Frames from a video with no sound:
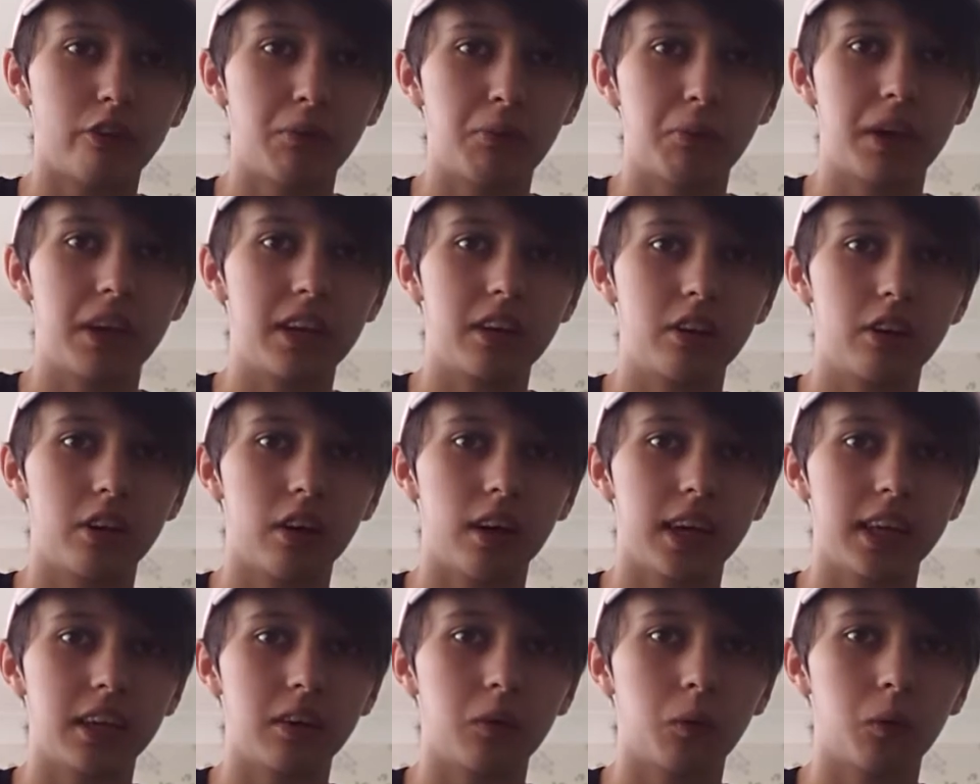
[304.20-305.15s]
for me to
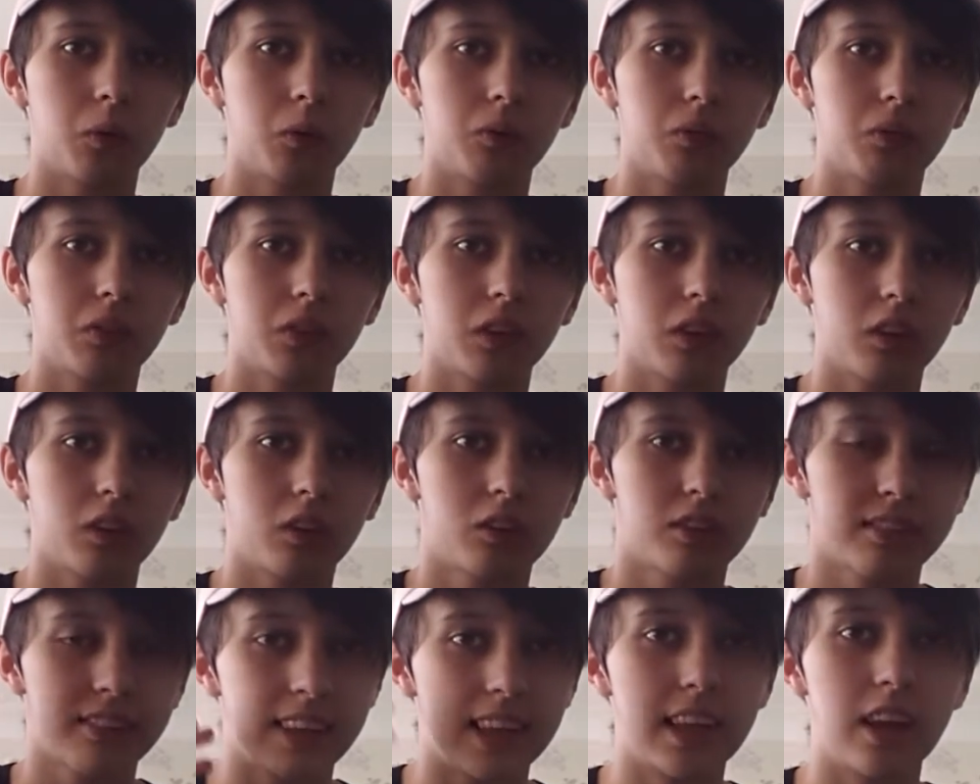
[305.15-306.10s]
like
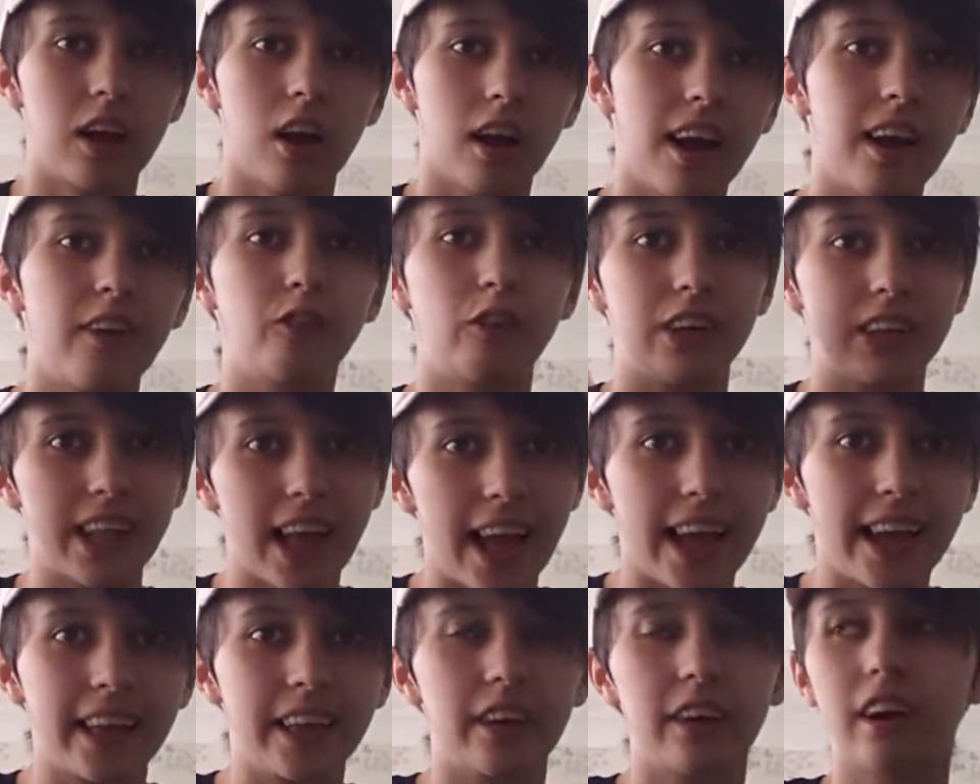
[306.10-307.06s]
see her every
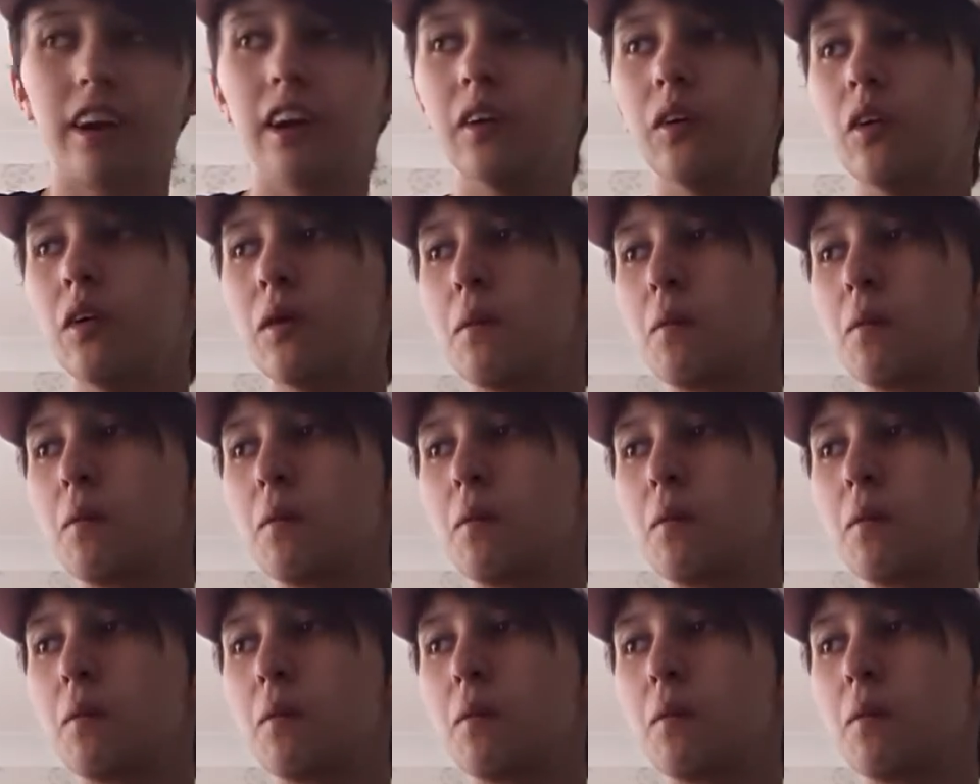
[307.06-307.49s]
day, you know,